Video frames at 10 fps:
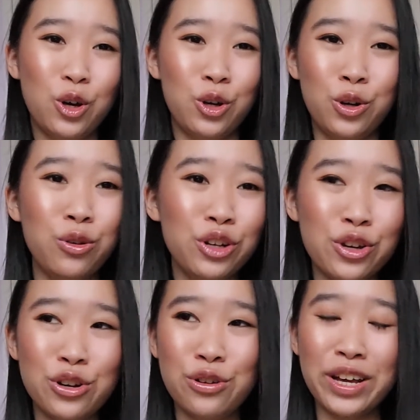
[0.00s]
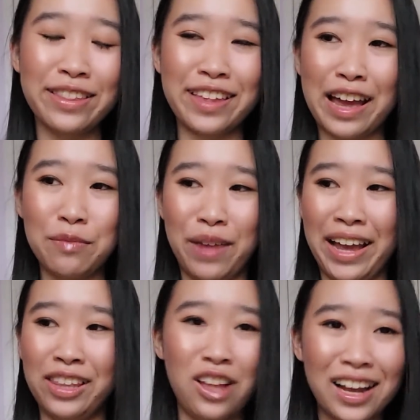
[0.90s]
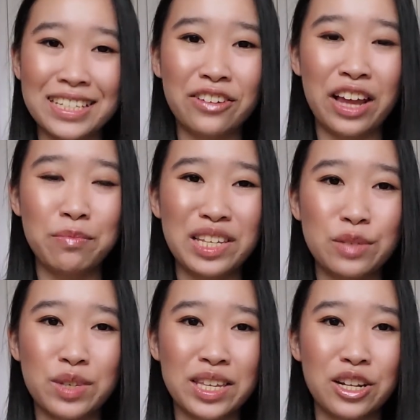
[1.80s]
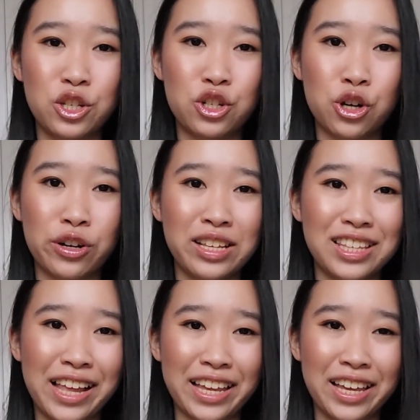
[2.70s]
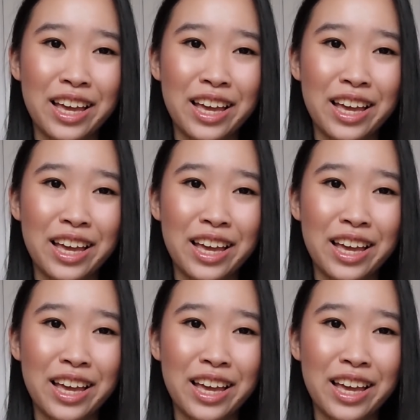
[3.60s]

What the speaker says: Who knew that my lockdown empties was gonna turn into like a